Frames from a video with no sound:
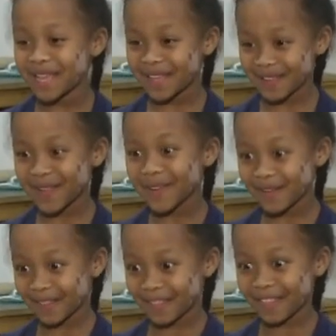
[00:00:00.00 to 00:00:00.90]
Malaya
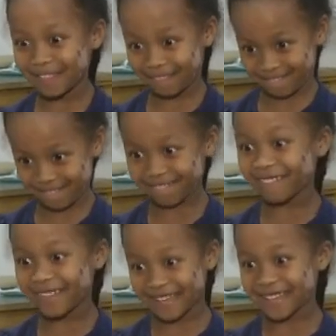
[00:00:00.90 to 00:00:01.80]
Lindsay learns
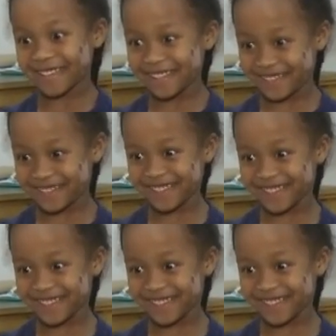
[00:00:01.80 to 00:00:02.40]
she can make a